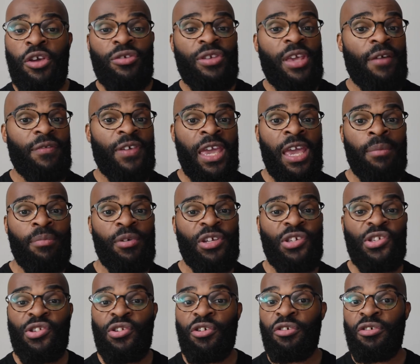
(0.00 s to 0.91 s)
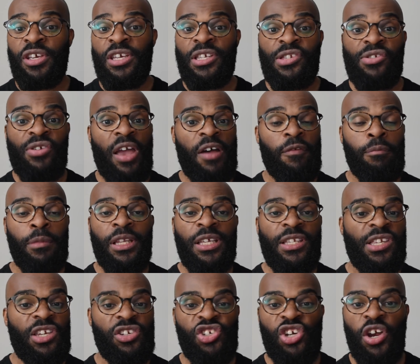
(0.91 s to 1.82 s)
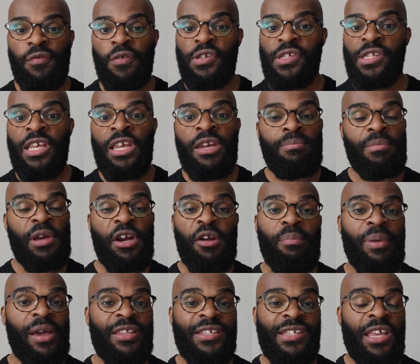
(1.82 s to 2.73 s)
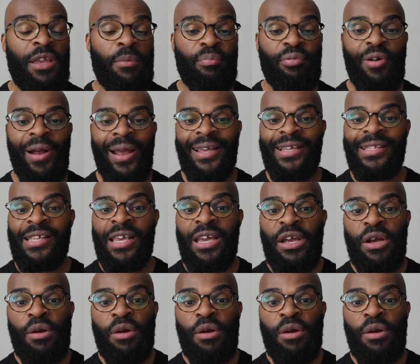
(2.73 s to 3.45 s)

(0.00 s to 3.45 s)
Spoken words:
You have Cambria Sturgis, you have Melissa Jefferson, Mary Beth St. Price,